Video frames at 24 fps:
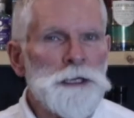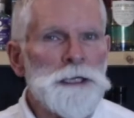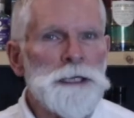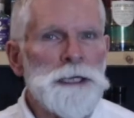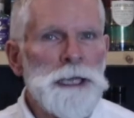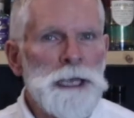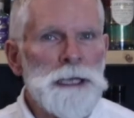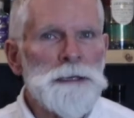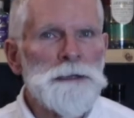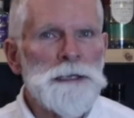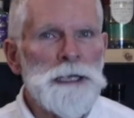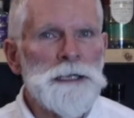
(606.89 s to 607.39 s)
and
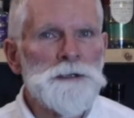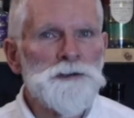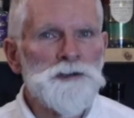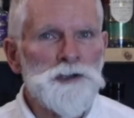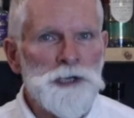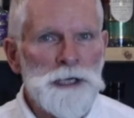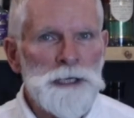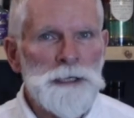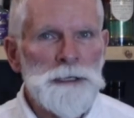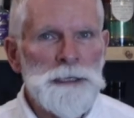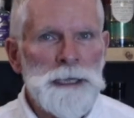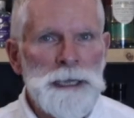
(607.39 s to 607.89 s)
get their
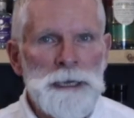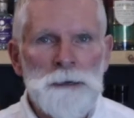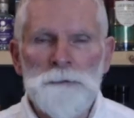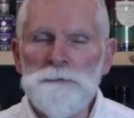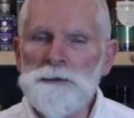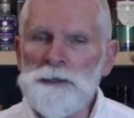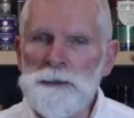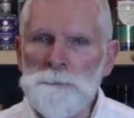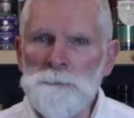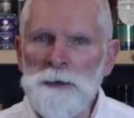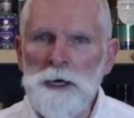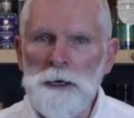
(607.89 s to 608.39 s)
gin out
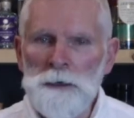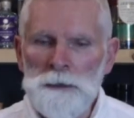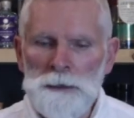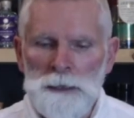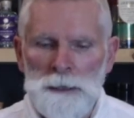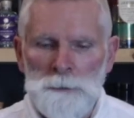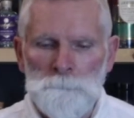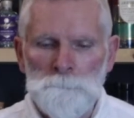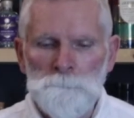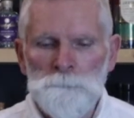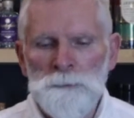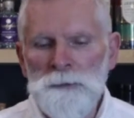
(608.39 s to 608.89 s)
to
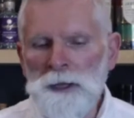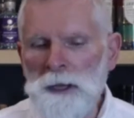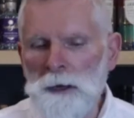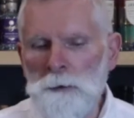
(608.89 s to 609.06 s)
market.